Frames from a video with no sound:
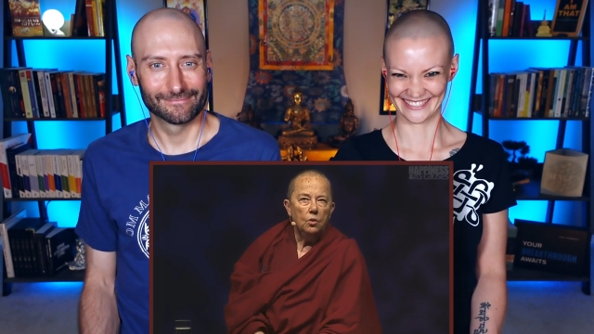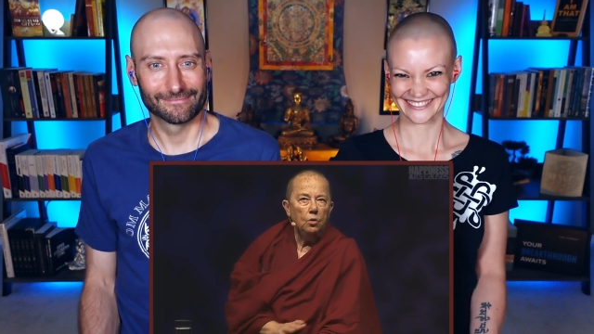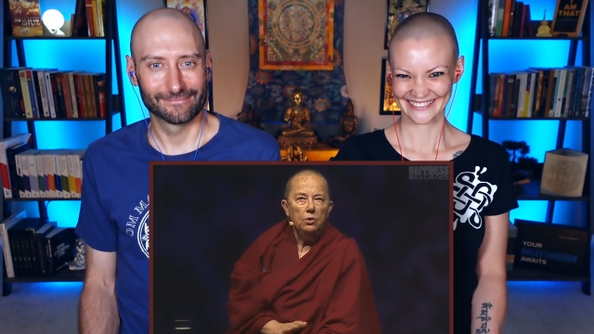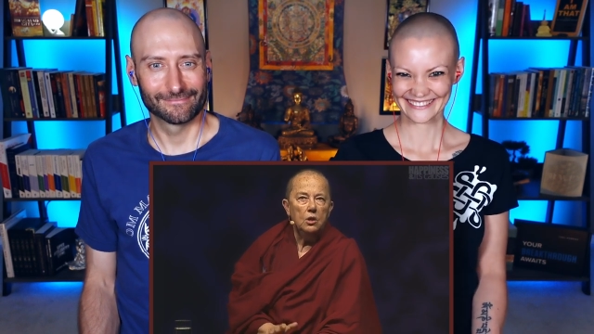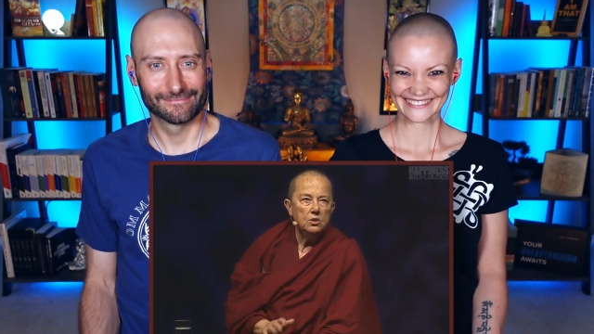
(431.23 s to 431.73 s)

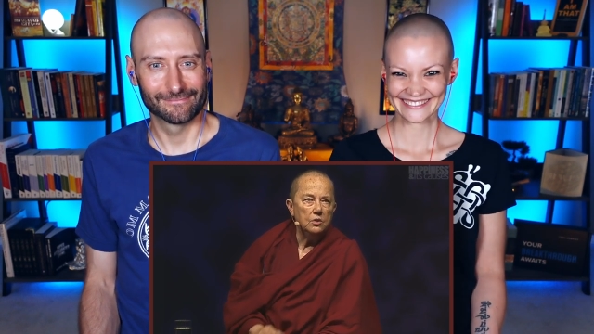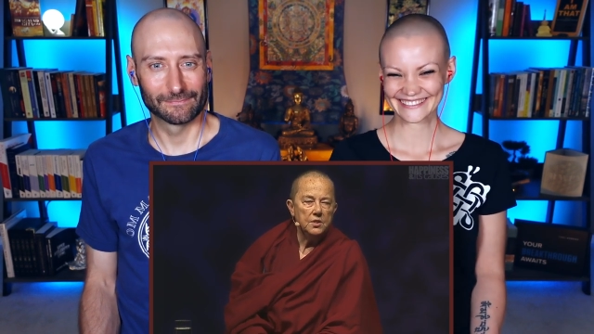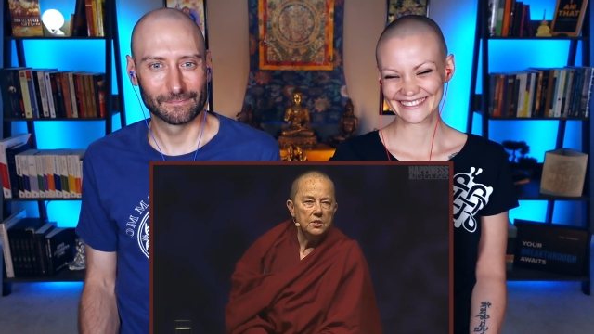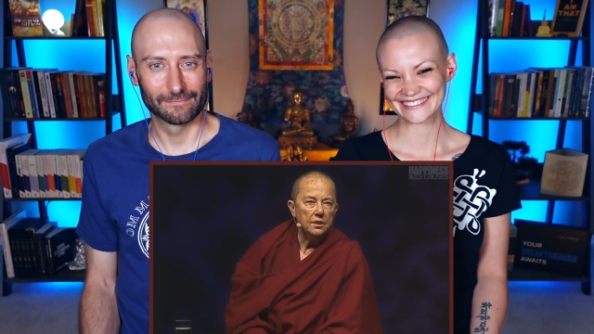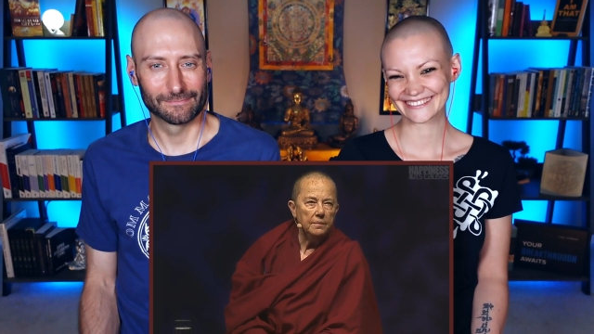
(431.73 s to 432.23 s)
Speaker 1: all low self
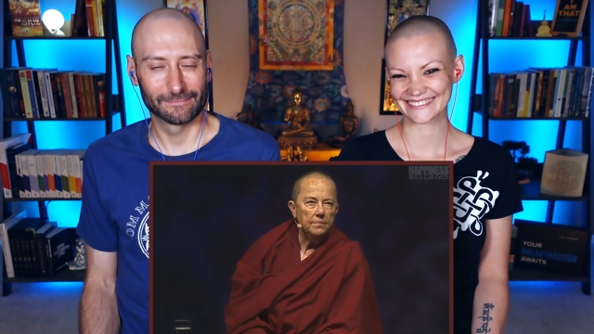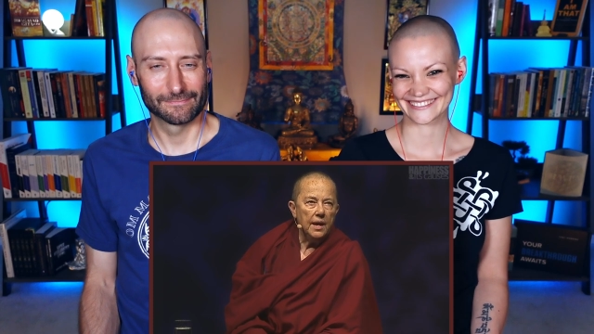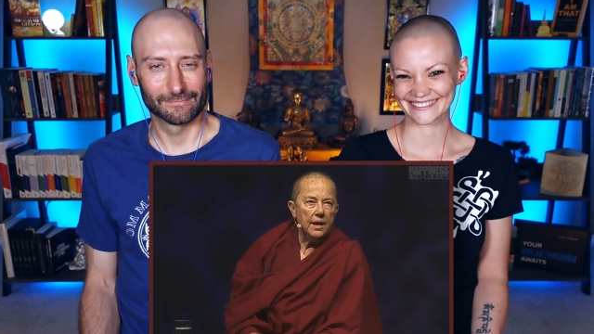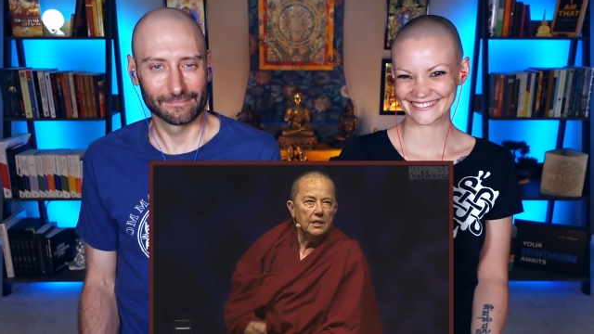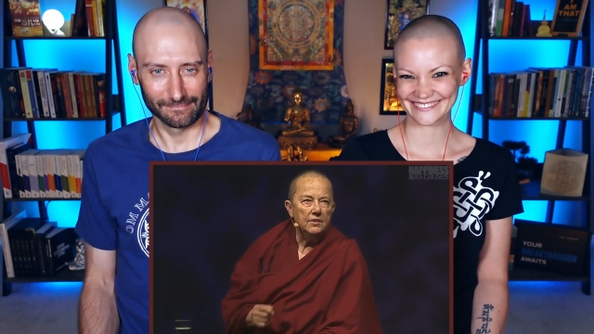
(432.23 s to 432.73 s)
esteem,
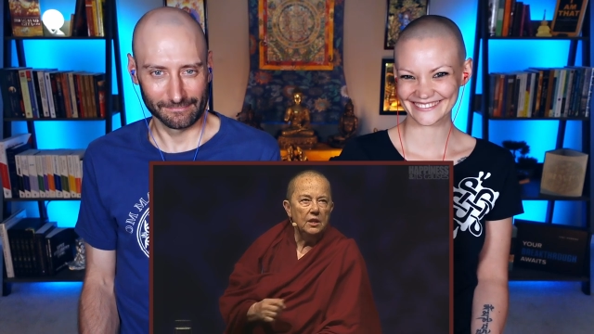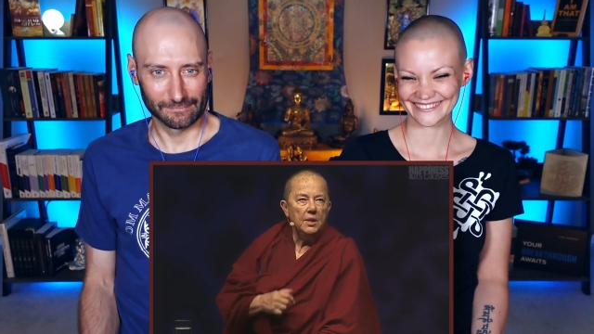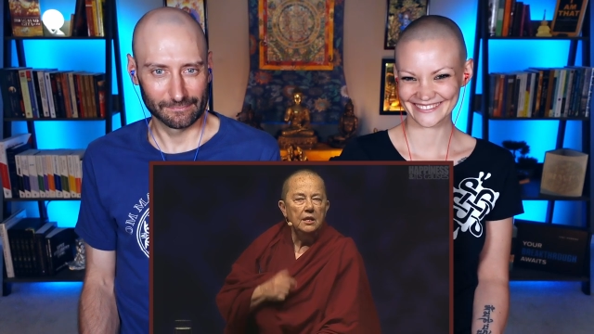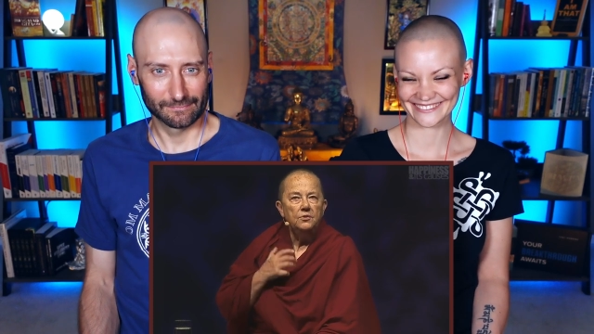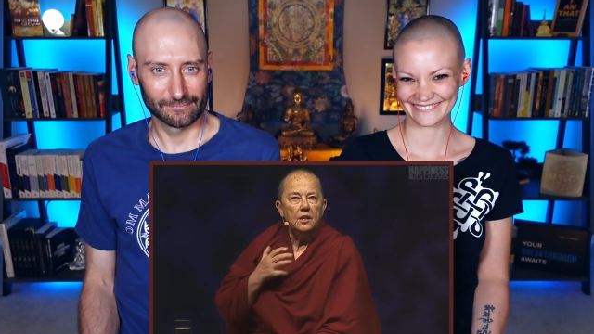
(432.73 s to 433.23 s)
and
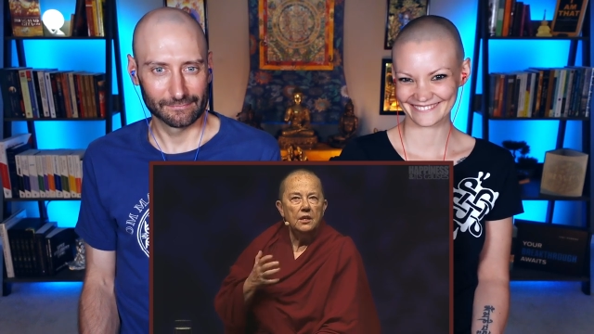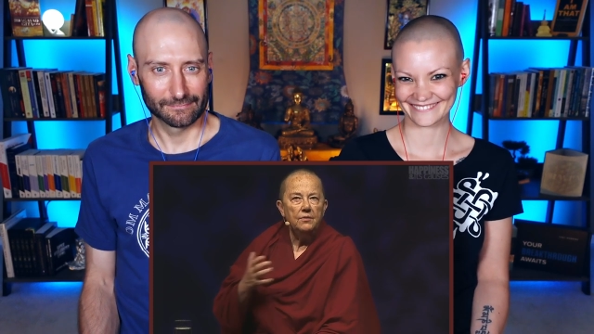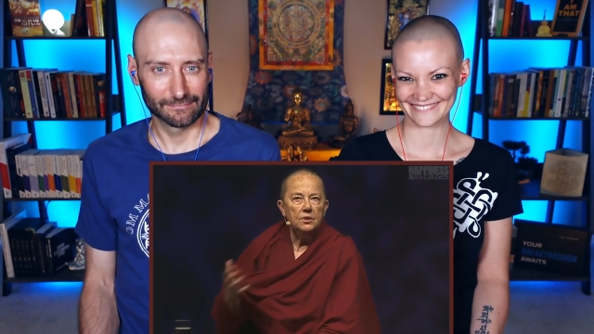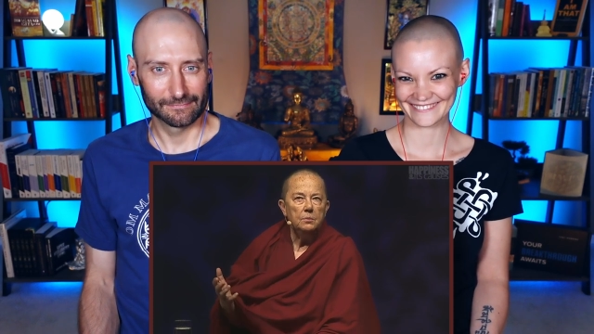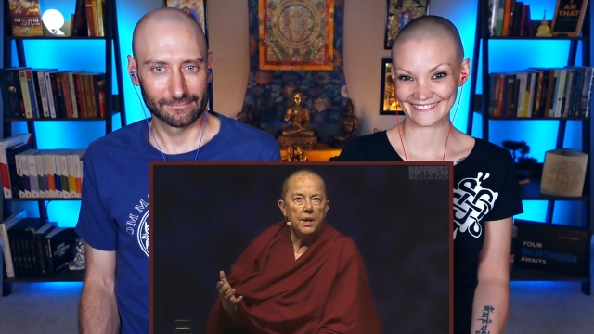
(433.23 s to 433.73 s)
develop infinite
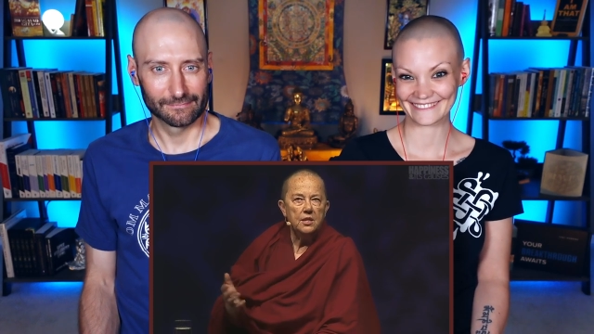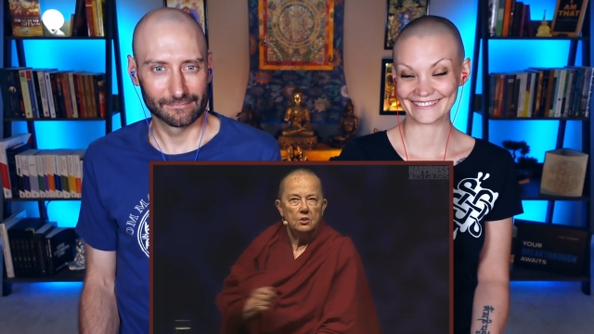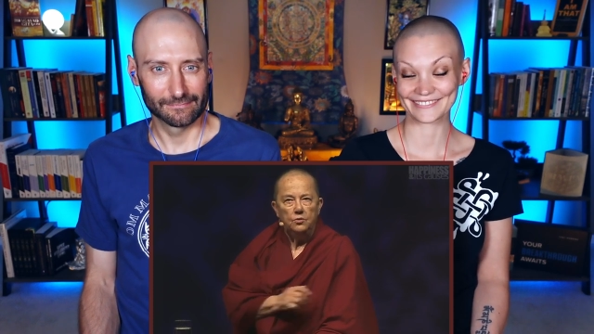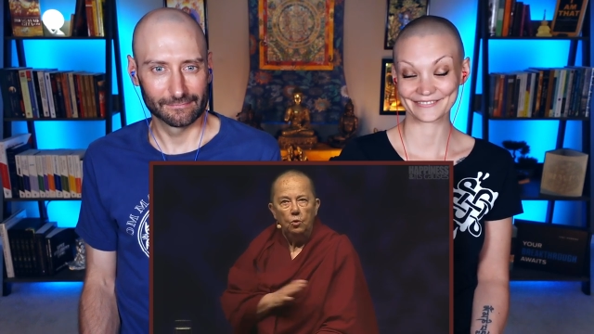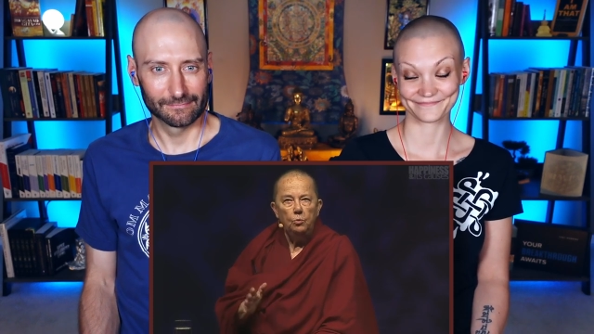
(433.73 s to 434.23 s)
love and
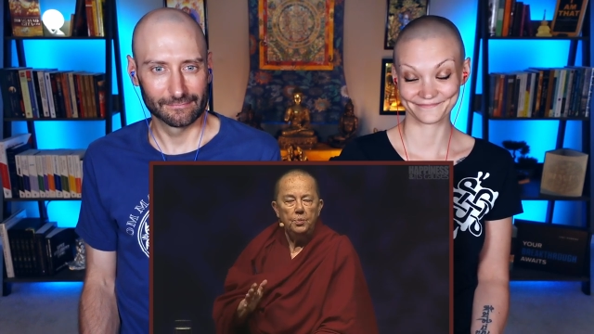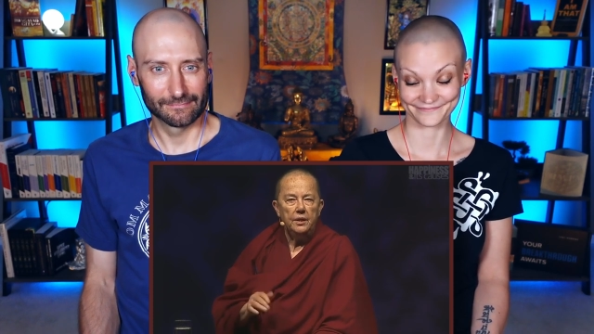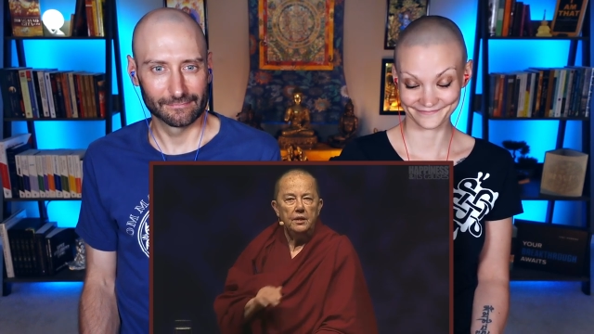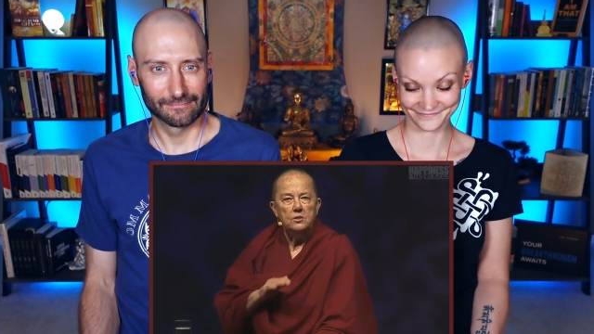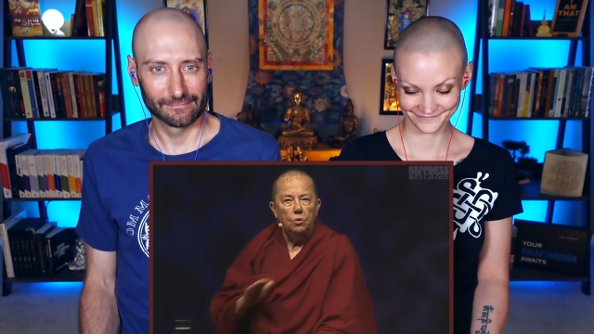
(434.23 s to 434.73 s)
compassion for all
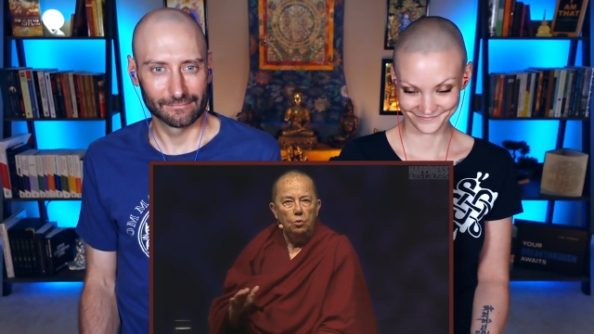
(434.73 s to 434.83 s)
beings